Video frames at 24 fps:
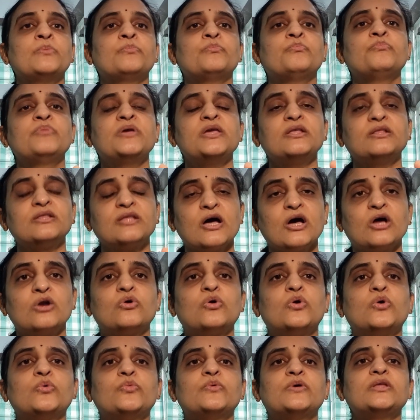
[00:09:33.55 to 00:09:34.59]
Be
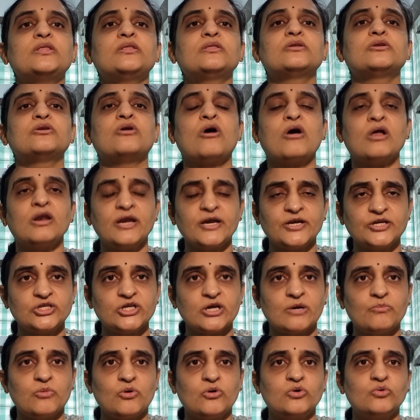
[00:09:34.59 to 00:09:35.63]
thorough with knowledge
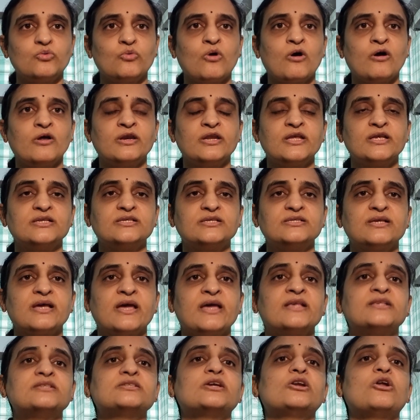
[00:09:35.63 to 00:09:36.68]
about warning
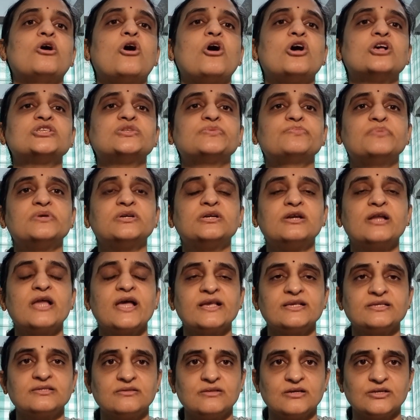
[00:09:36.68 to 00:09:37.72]
signs and
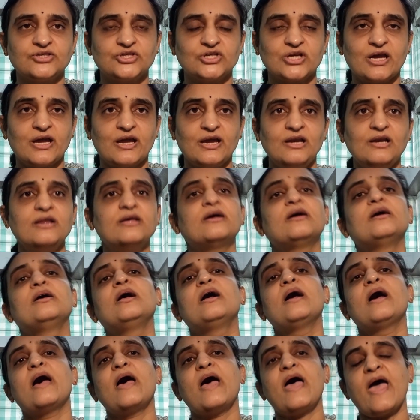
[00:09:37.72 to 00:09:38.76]
hospitalize the child
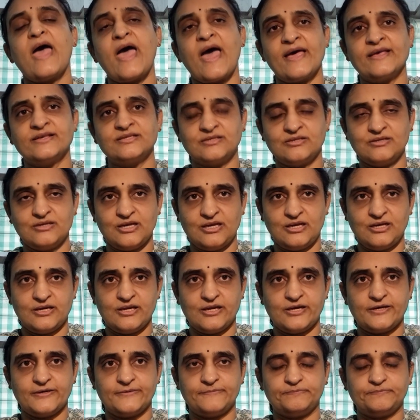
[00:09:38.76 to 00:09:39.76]
as needed.